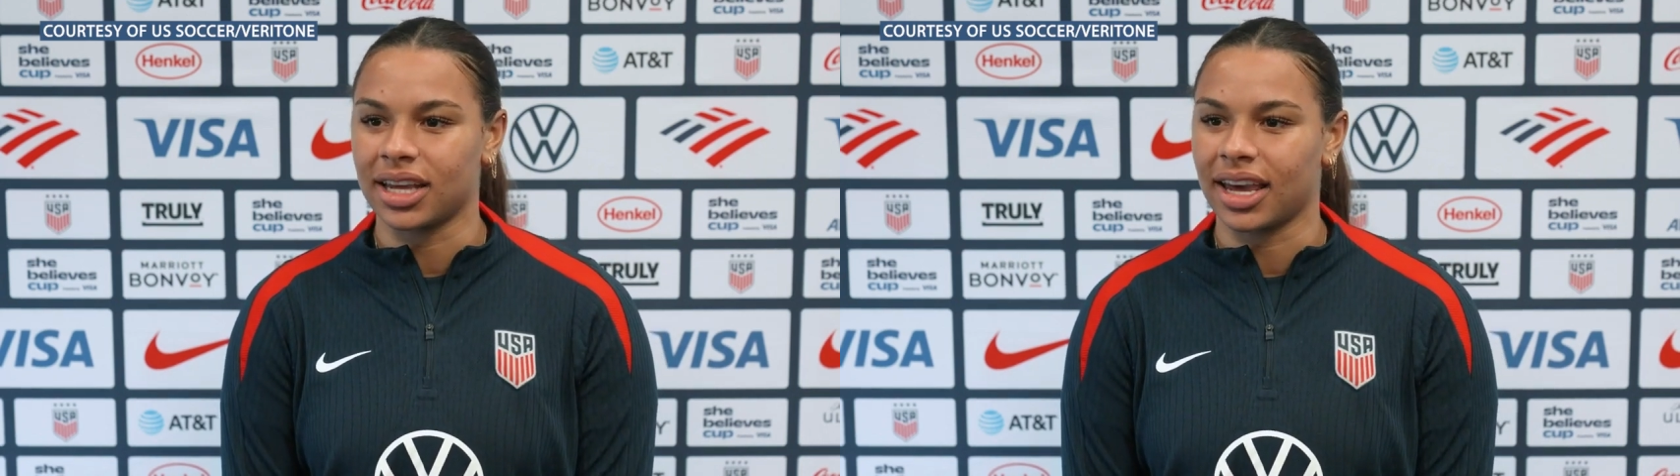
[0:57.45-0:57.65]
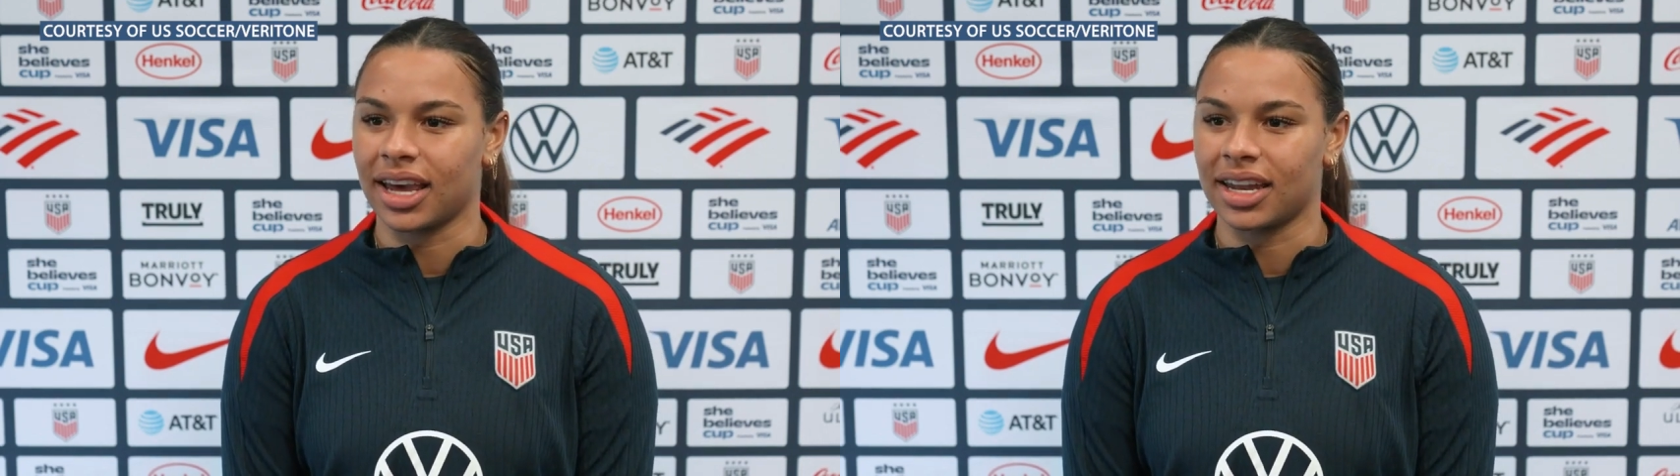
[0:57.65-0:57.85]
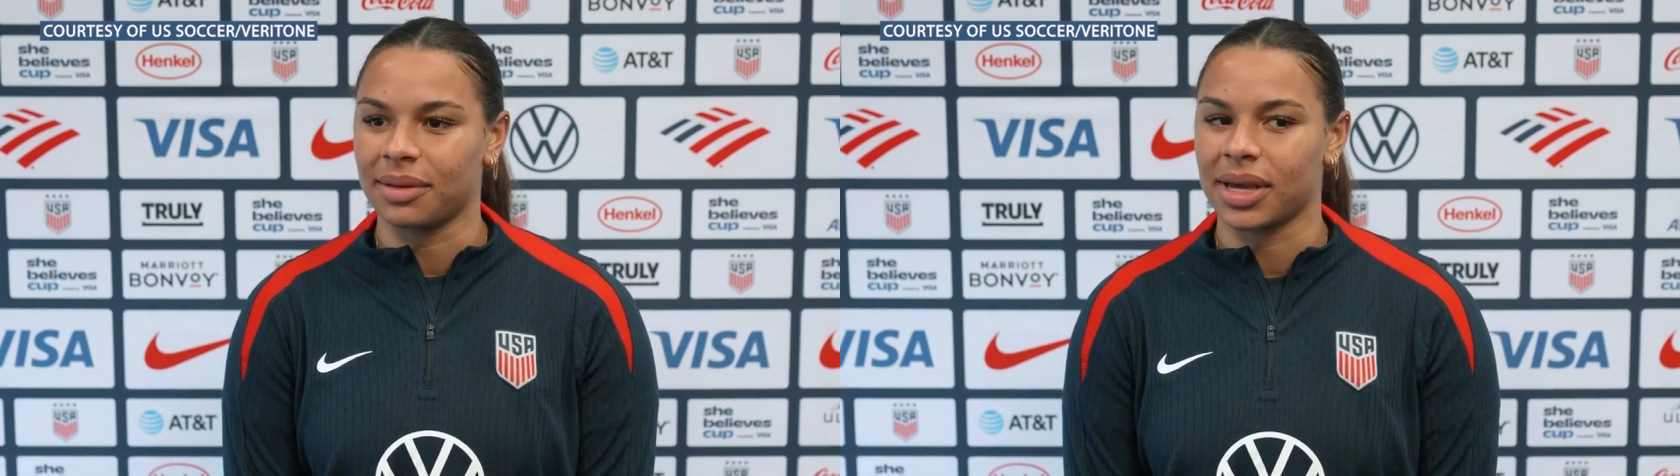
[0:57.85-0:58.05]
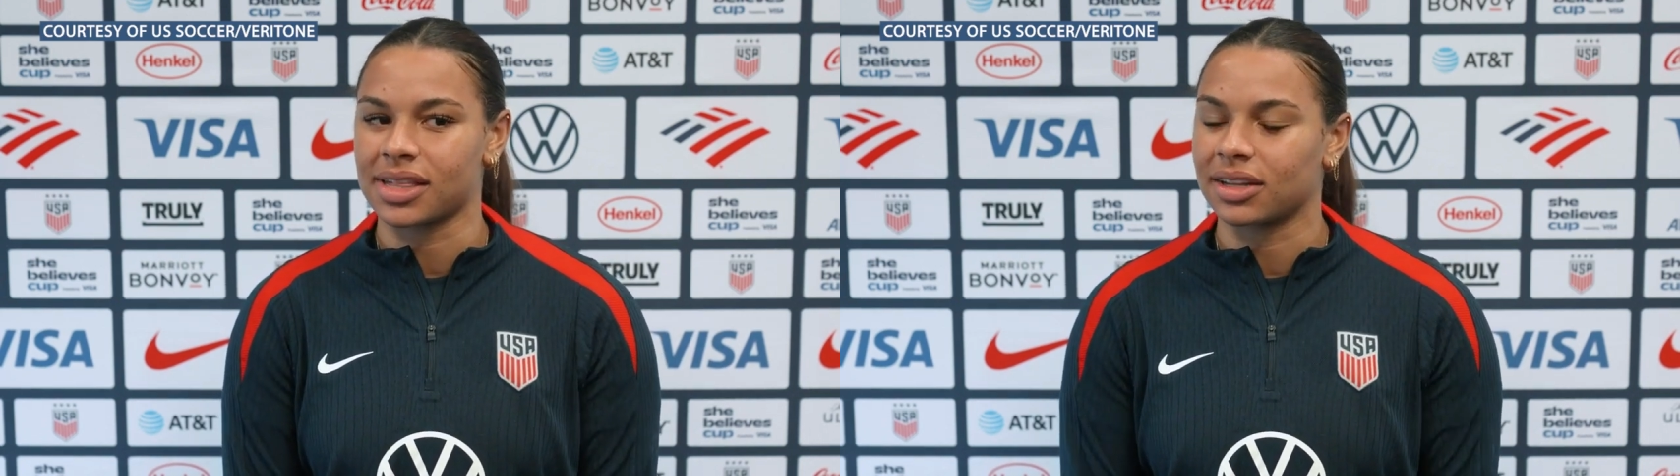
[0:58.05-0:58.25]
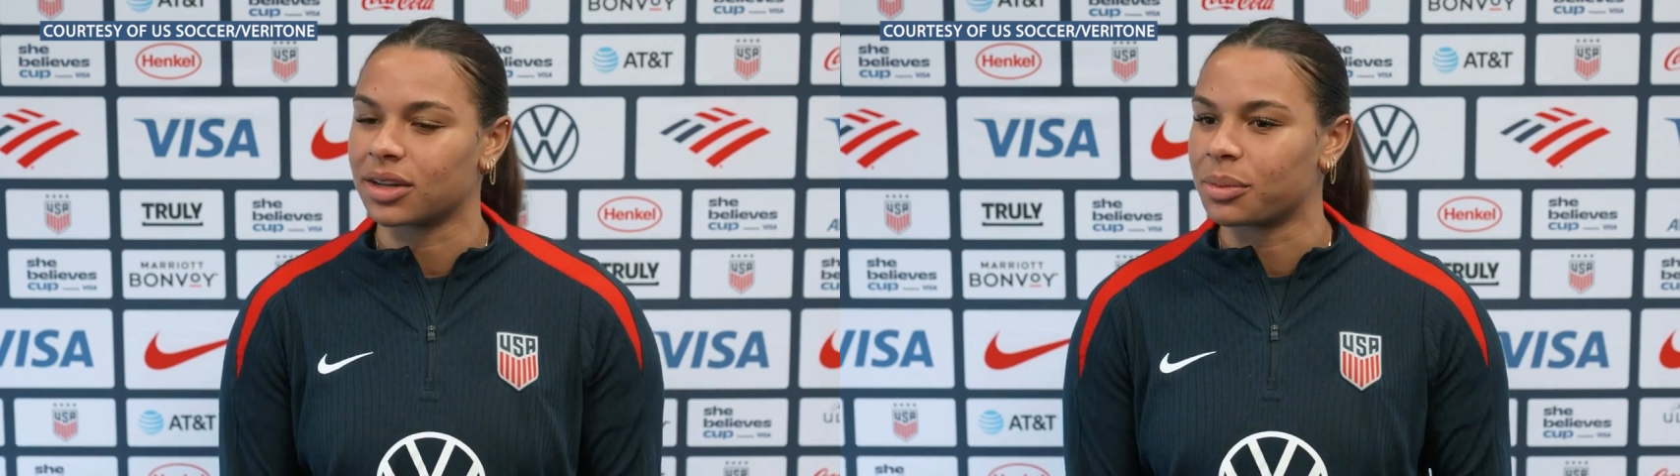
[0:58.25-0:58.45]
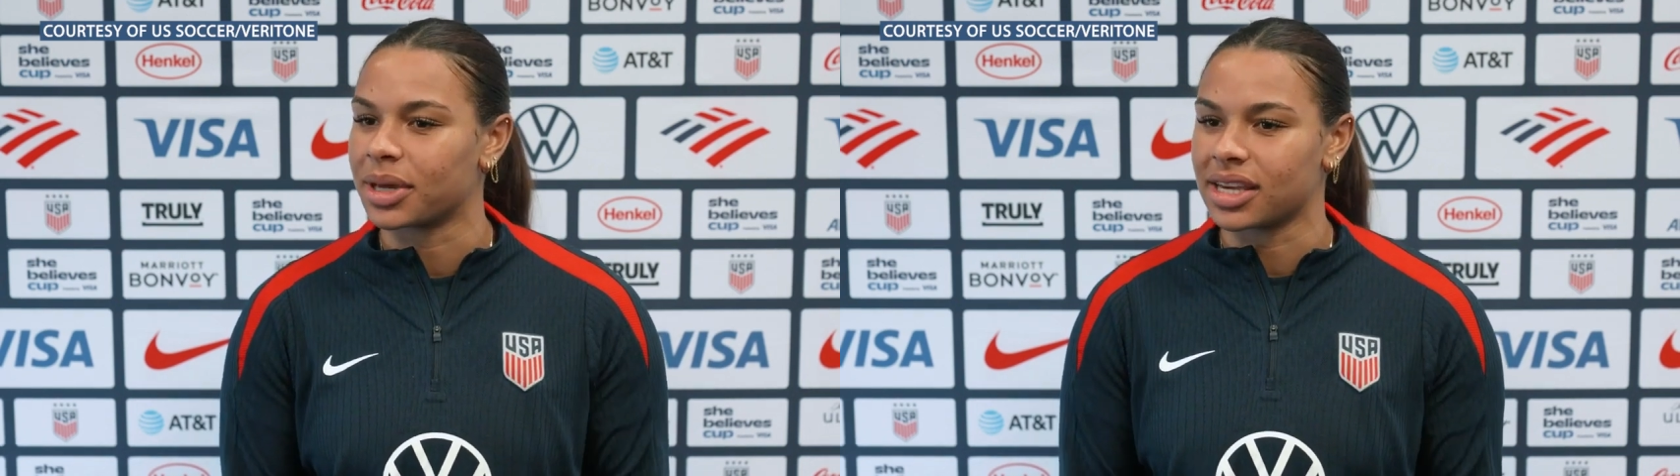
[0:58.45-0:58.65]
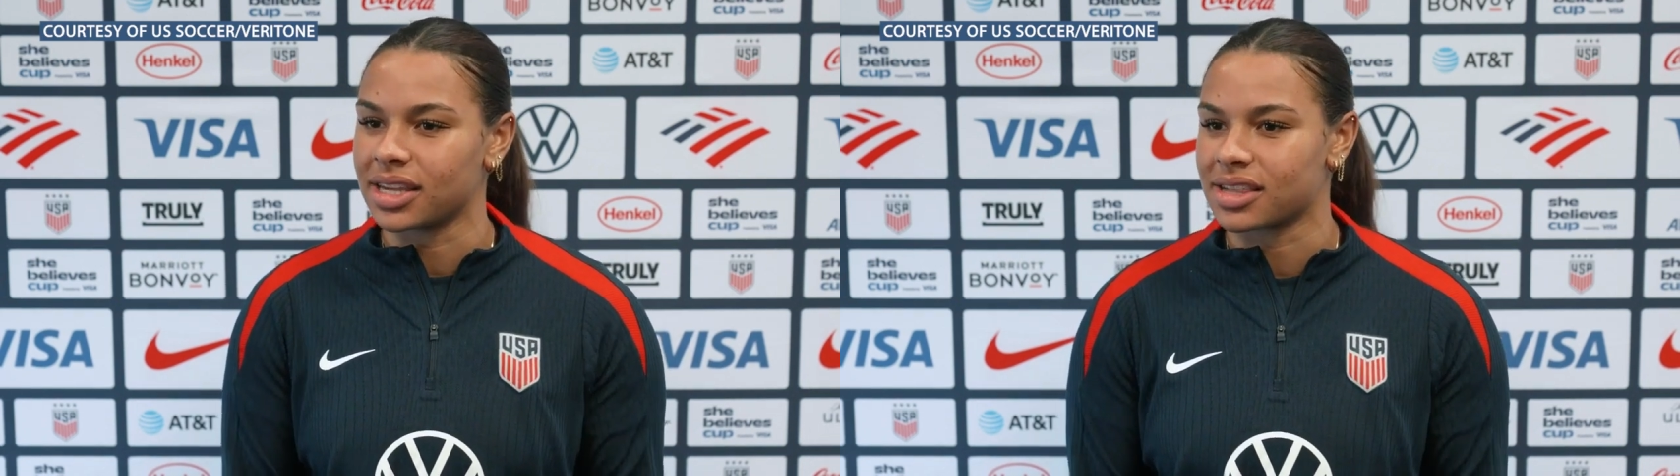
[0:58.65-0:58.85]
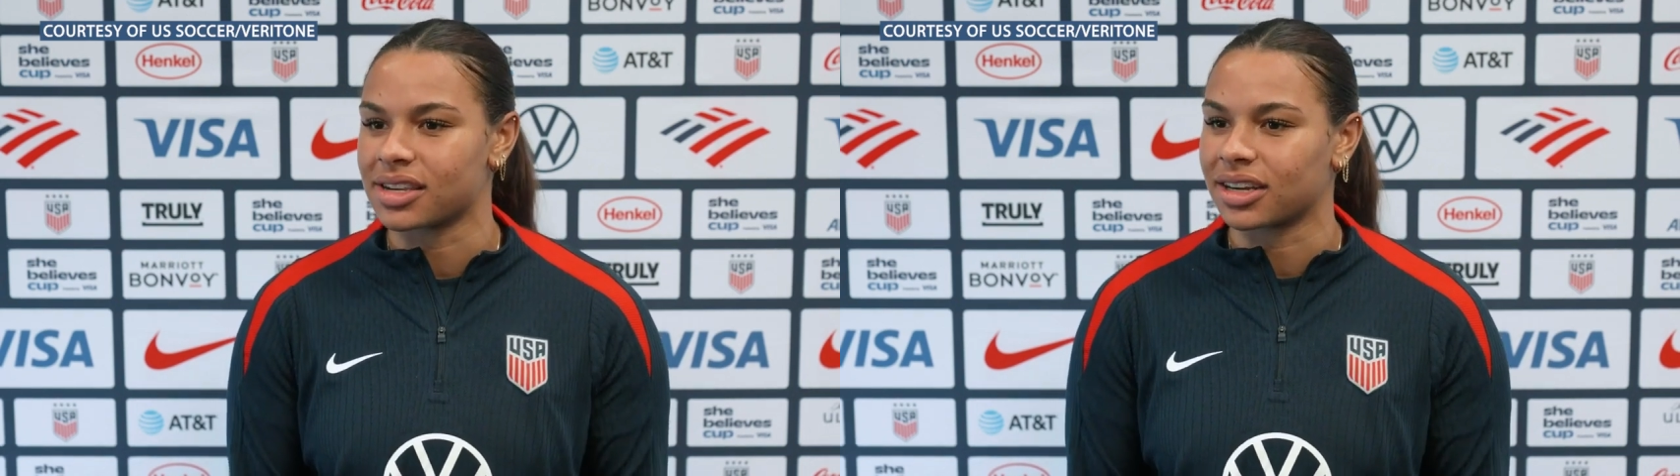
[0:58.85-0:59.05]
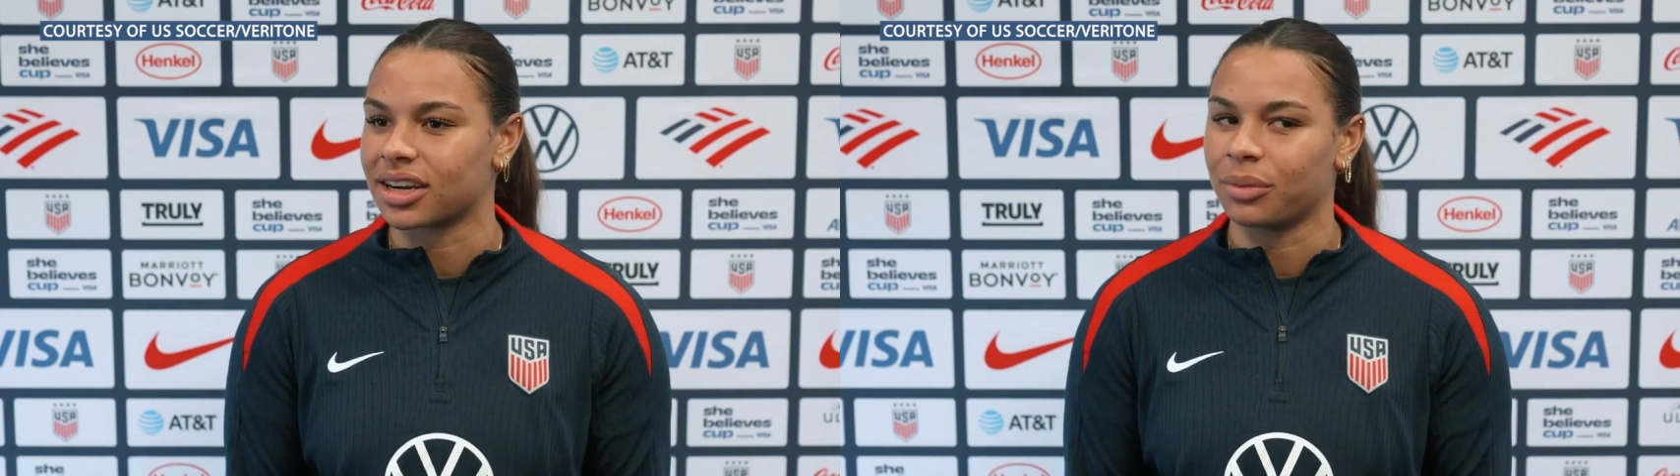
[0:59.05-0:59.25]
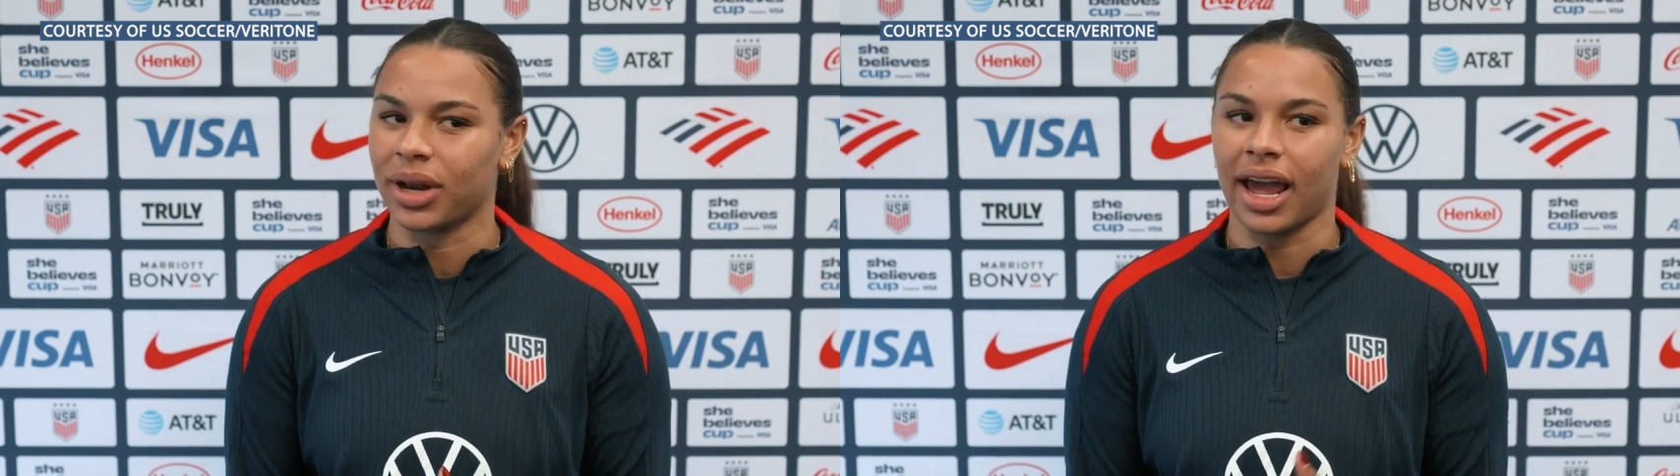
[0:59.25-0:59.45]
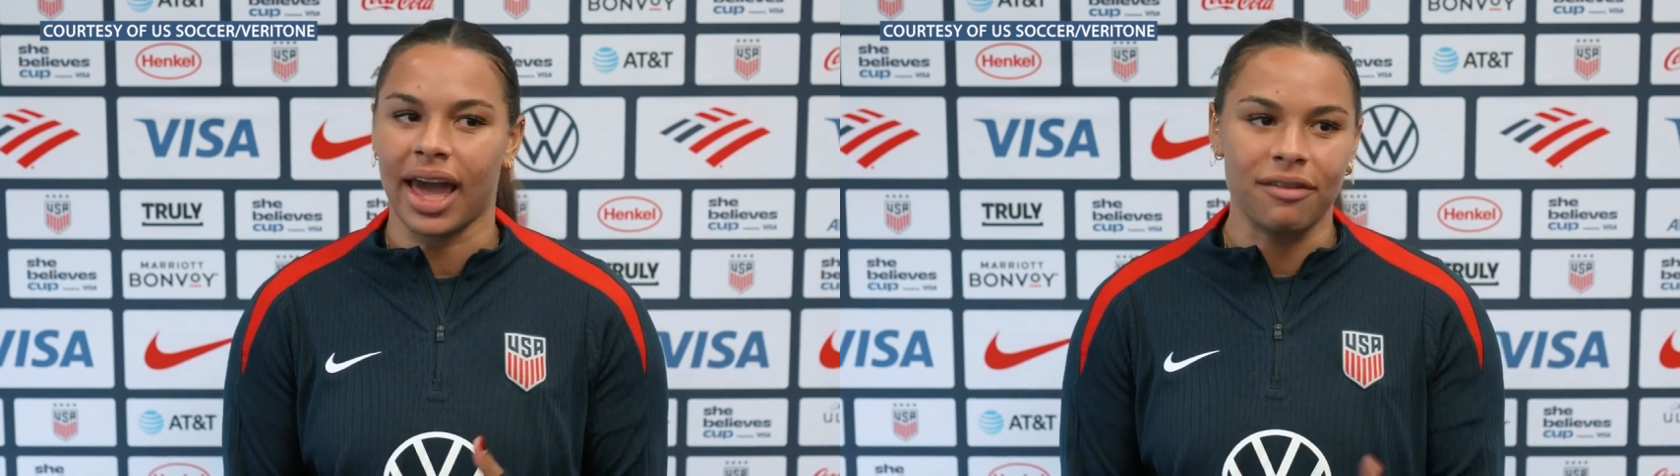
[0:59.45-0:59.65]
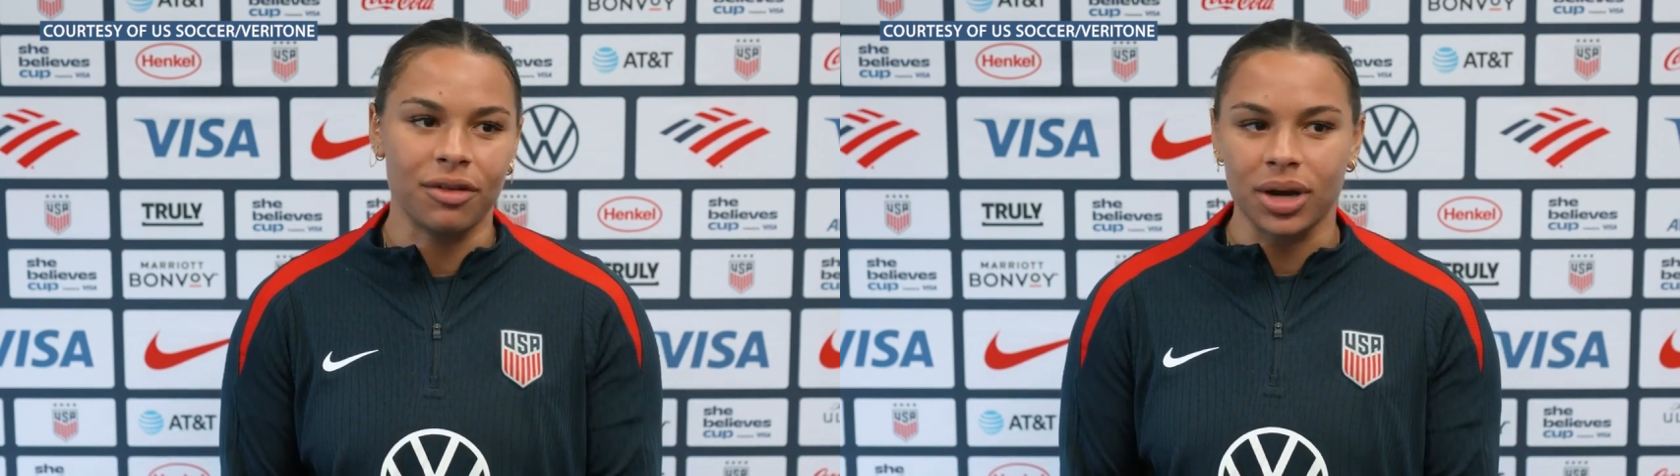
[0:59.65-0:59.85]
and it makes it a little bit easier when I have